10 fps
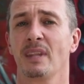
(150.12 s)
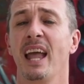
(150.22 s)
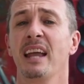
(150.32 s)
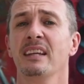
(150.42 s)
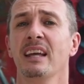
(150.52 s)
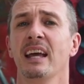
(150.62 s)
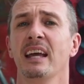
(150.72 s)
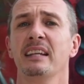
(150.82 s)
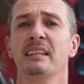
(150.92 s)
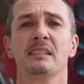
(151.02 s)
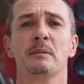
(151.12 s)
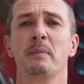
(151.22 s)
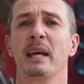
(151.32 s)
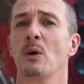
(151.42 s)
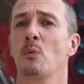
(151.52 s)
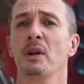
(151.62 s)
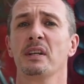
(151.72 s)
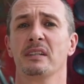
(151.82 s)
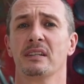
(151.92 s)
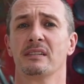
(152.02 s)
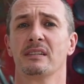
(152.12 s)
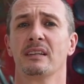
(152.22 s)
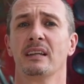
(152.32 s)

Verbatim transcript: And it doesn't matter what it is.